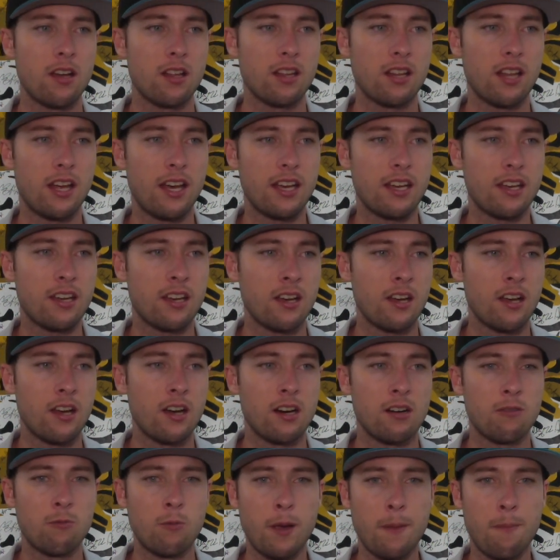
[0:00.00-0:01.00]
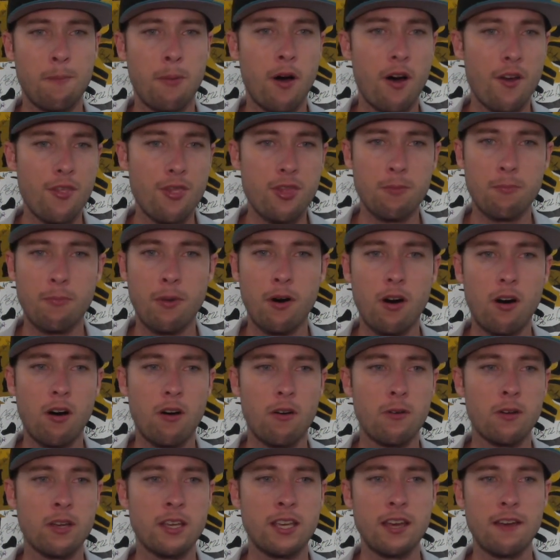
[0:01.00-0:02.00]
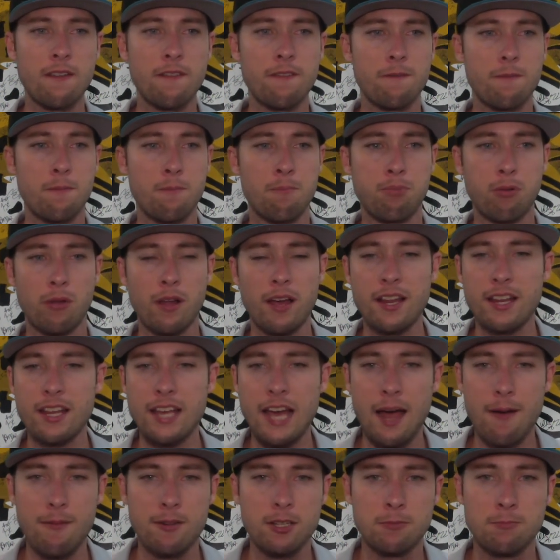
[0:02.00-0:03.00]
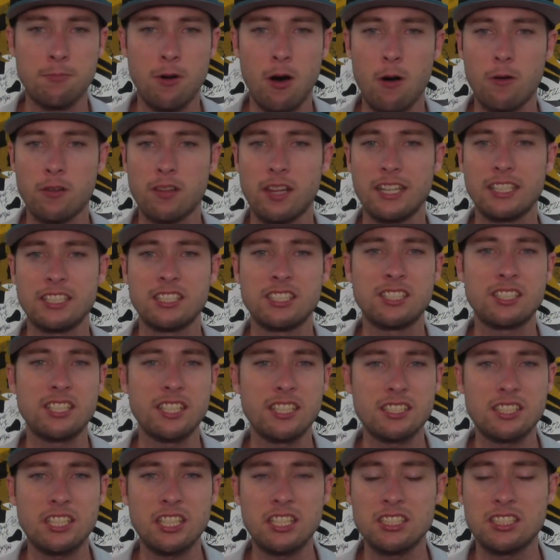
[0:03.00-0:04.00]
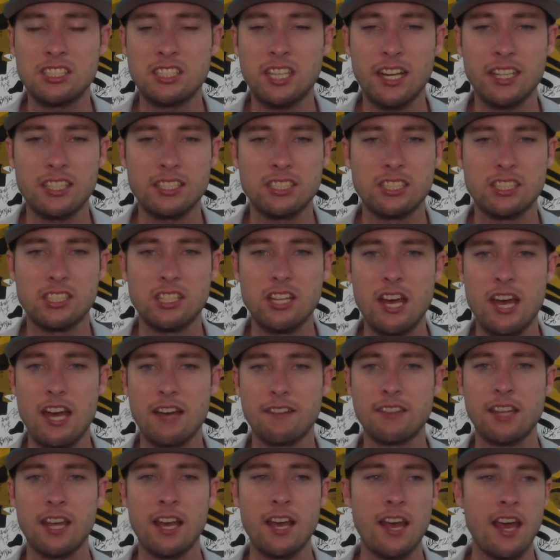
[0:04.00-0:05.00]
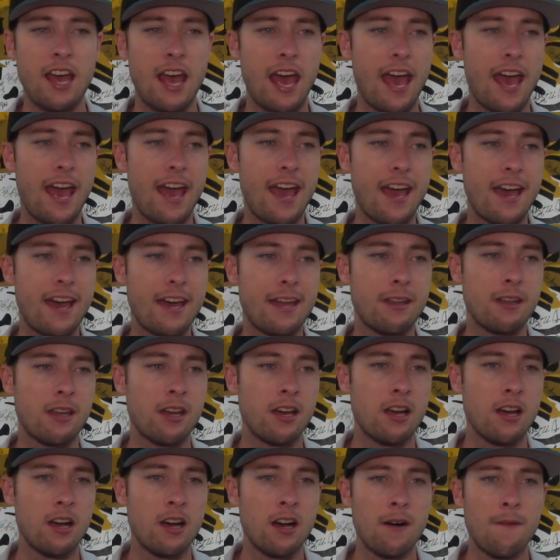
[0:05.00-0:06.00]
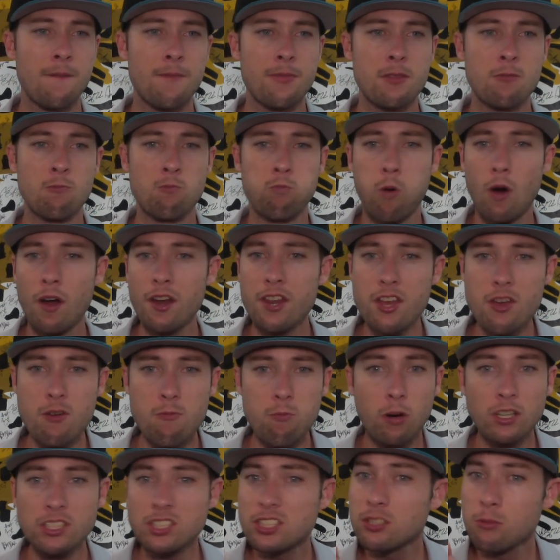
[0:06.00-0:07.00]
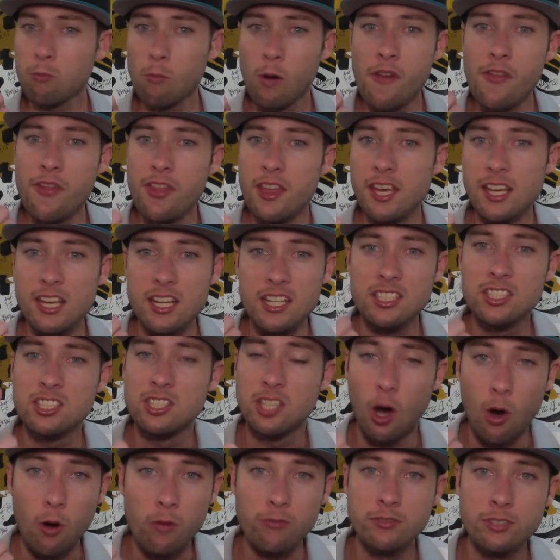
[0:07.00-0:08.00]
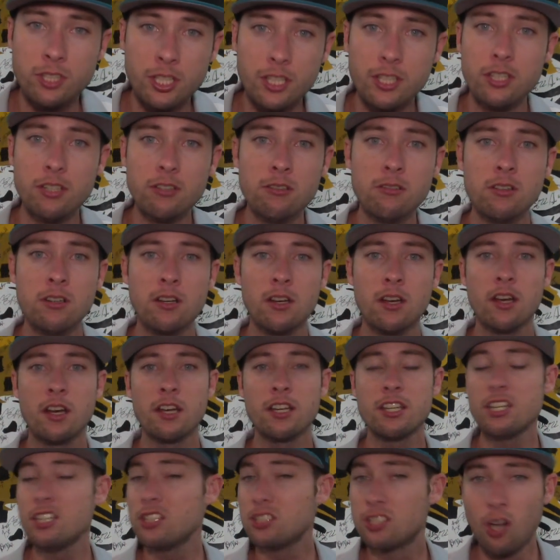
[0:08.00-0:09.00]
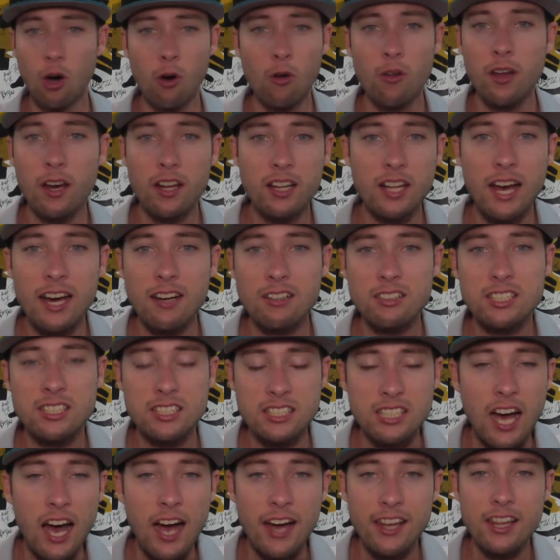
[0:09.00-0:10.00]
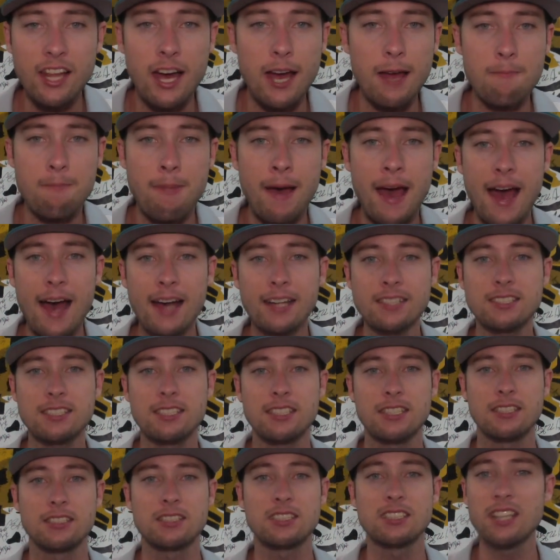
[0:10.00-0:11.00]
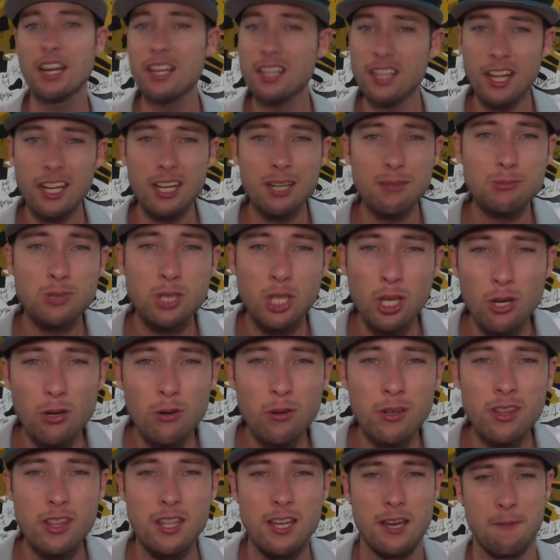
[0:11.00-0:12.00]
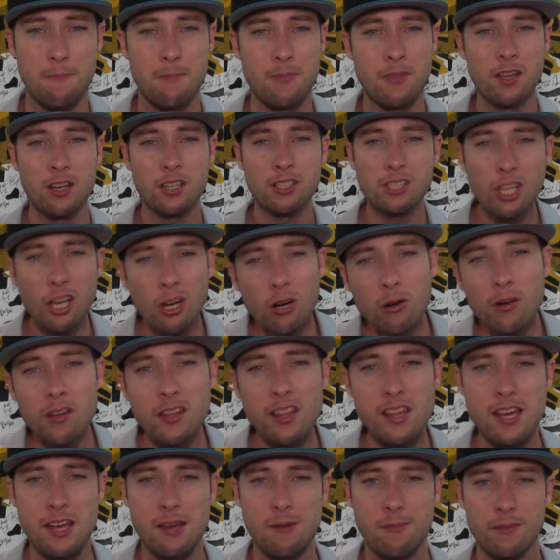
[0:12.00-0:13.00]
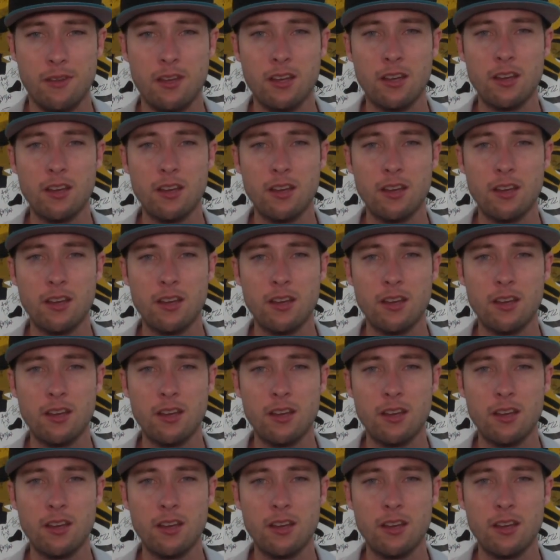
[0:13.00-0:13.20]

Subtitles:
Like, we punt the ball and give Blaine Gabbert the ball with like 16 seconds left, and what's the one thing you don't do? You don't allow sideline passes, and they let up two of them.